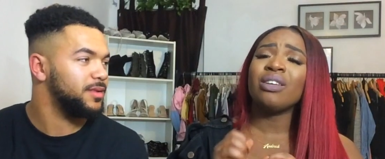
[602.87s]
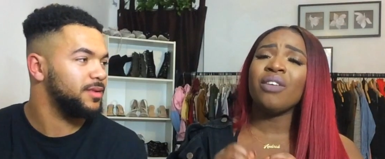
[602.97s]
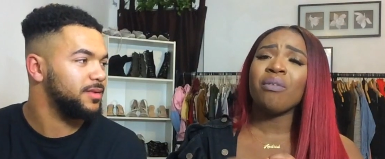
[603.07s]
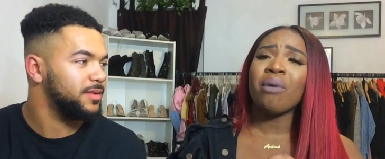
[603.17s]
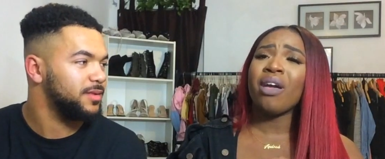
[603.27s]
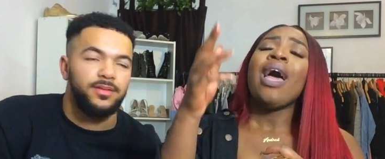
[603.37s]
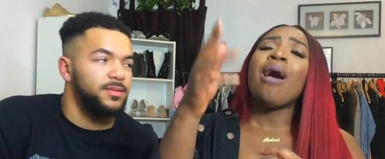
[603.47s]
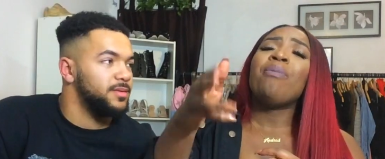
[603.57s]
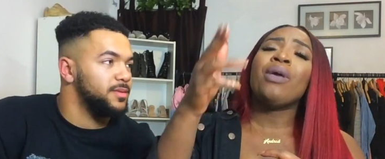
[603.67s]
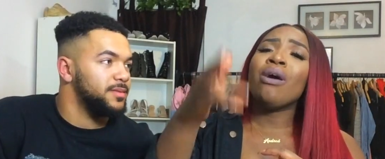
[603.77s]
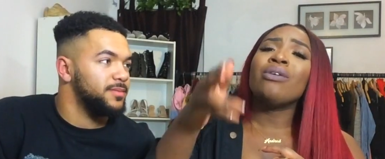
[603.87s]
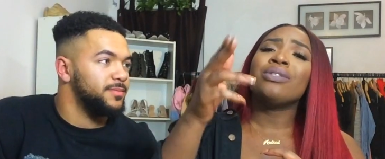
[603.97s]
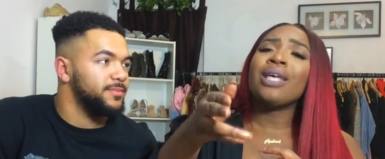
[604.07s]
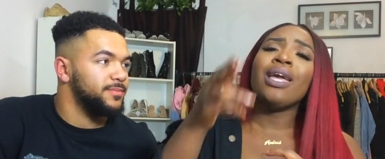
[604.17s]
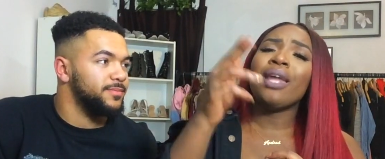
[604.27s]
Speaker 1: don't even matter. Happy
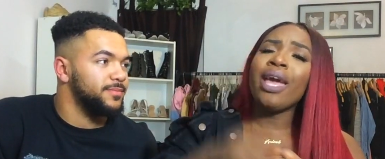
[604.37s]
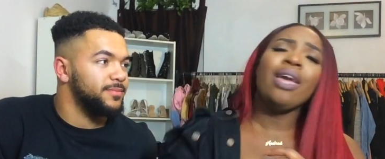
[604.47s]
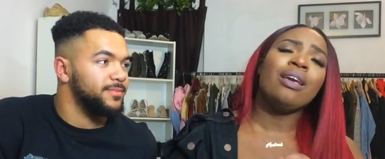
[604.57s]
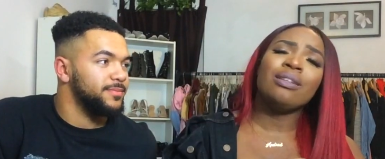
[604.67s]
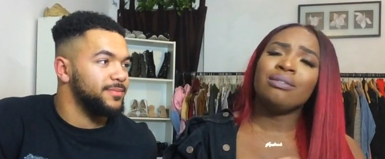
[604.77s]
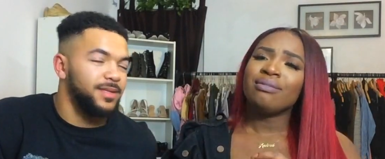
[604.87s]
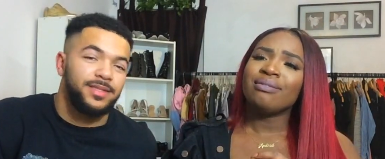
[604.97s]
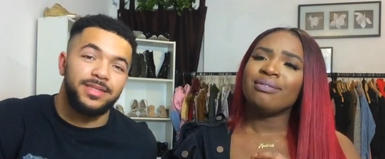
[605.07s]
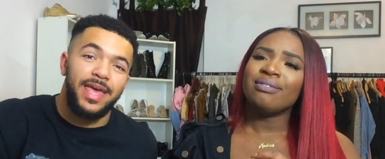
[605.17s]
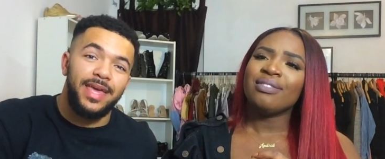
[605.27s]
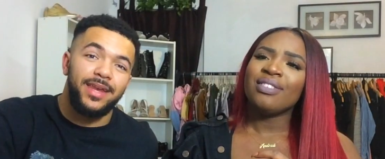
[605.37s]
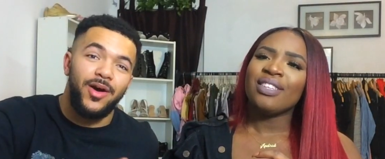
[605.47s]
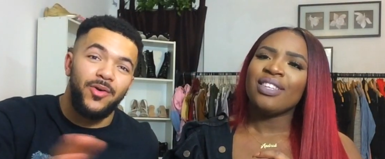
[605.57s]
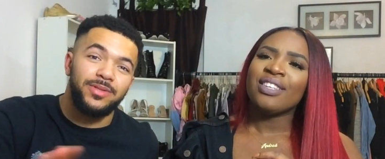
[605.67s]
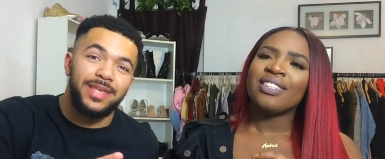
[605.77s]
hoes ain't hating.
Speaker 2: Cause hating
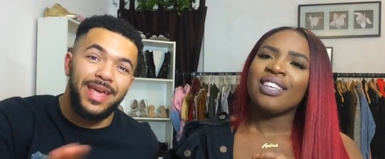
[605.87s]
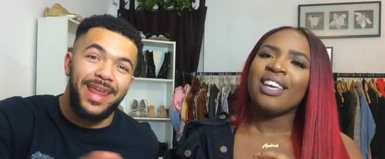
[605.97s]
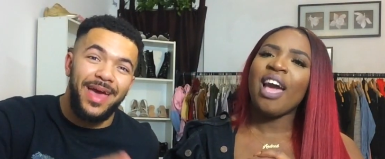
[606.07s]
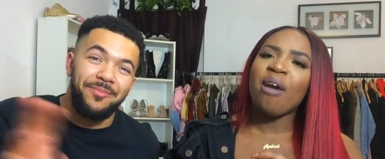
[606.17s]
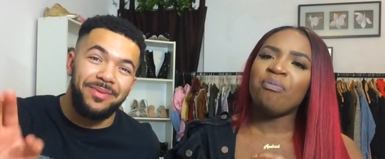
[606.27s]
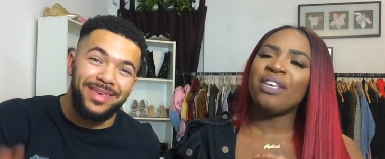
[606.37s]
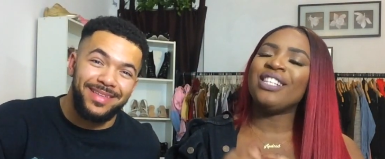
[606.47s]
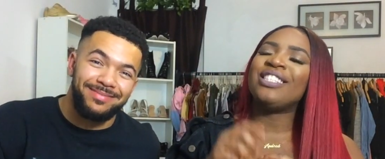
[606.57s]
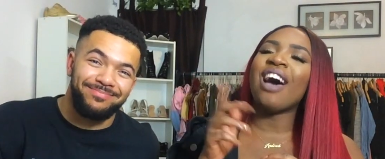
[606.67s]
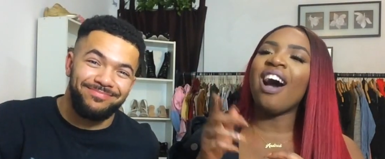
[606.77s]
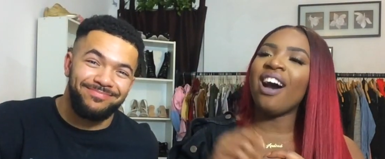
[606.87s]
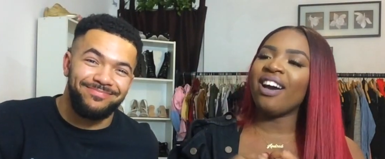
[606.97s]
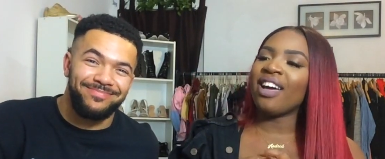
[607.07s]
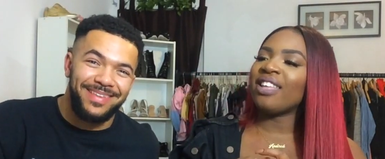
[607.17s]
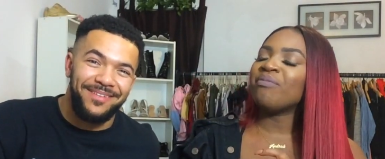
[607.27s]
hoes ain't
Speaker 1: happy. happy
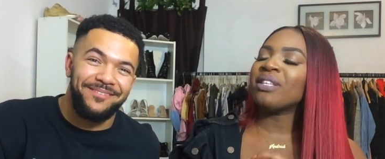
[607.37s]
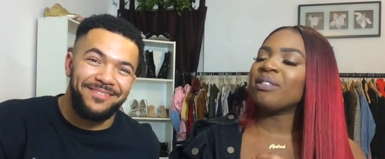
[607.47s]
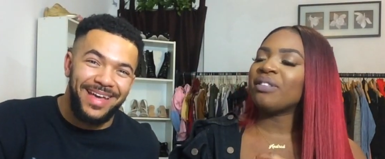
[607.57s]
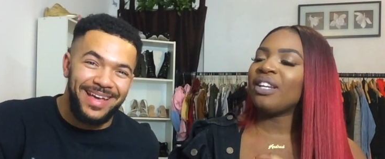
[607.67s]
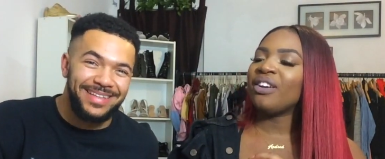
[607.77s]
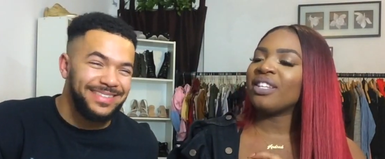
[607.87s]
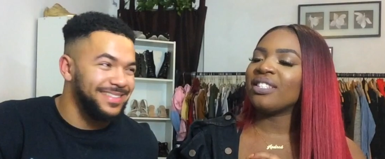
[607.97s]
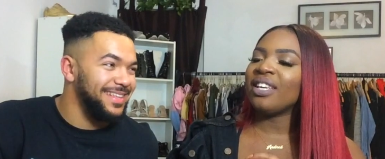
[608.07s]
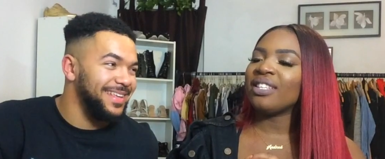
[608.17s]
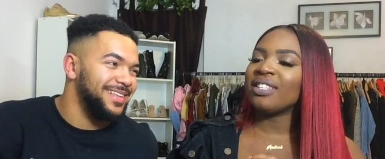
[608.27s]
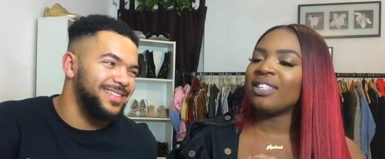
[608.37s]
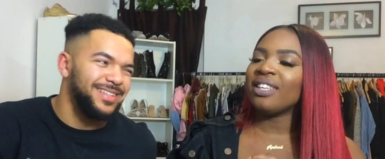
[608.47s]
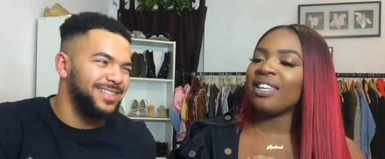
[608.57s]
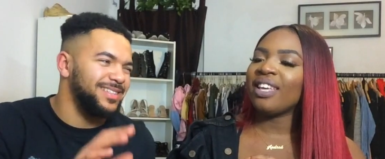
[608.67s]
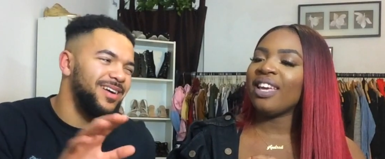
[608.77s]
dog. I've messed up Facts. the lyrics, isn't it?
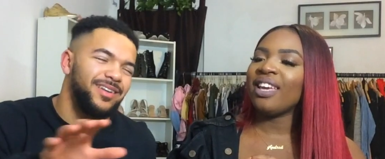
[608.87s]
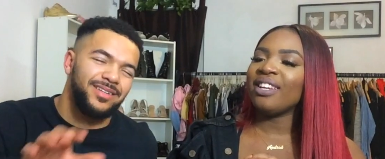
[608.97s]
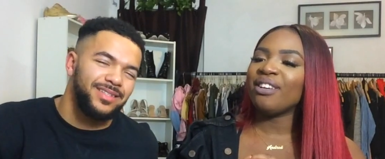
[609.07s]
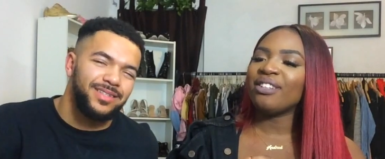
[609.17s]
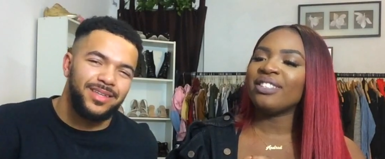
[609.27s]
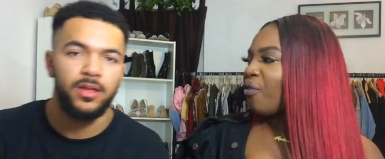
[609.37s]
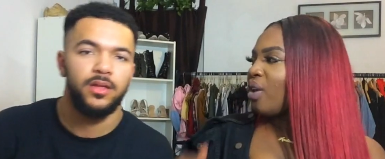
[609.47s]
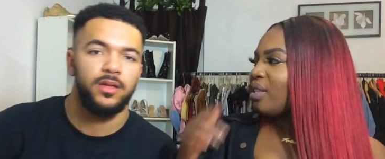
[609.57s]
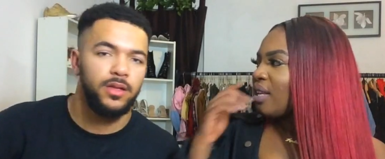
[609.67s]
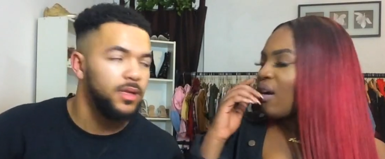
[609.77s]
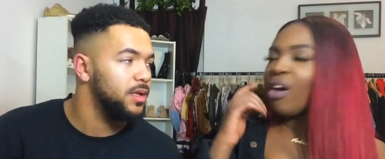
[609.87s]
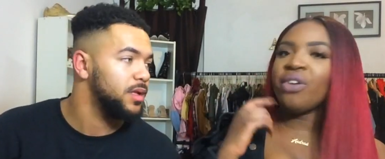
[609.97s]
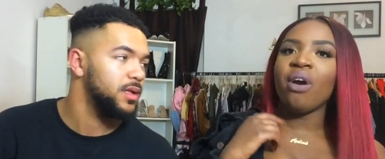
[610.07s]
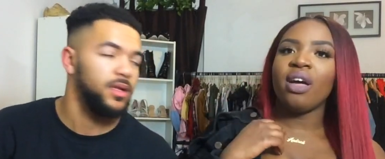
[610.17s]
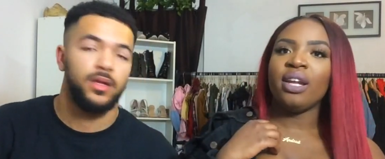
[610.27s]
Is it? Yeah, You know, what thought you said, "Are
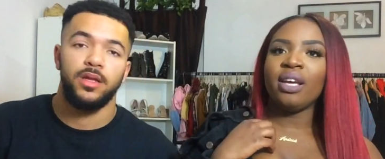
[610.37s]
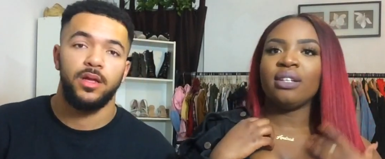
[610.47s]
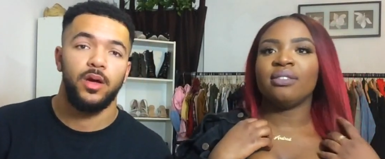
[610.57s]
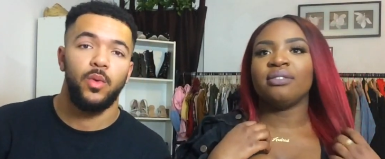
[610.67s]
you early?"